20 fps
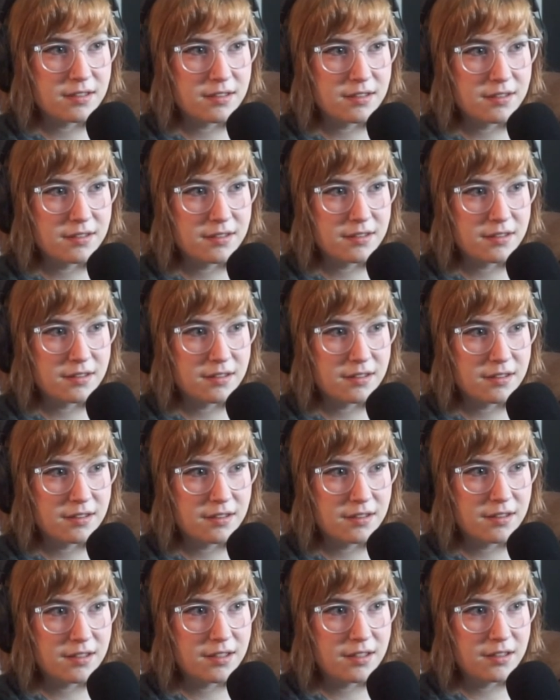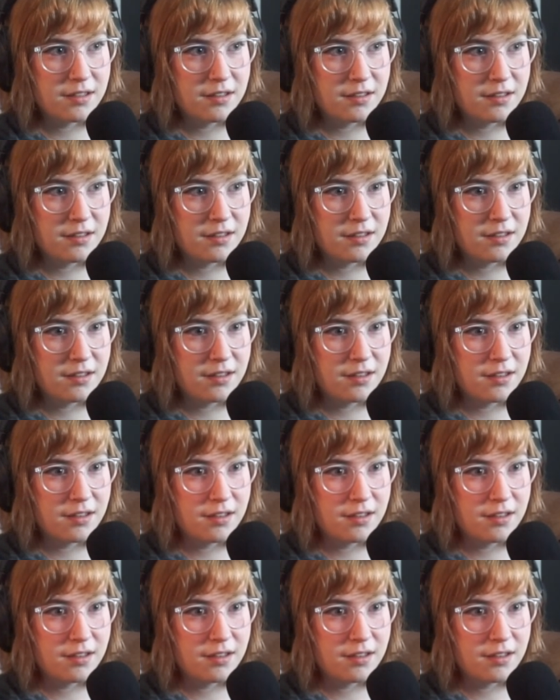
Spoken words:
Nothing is said.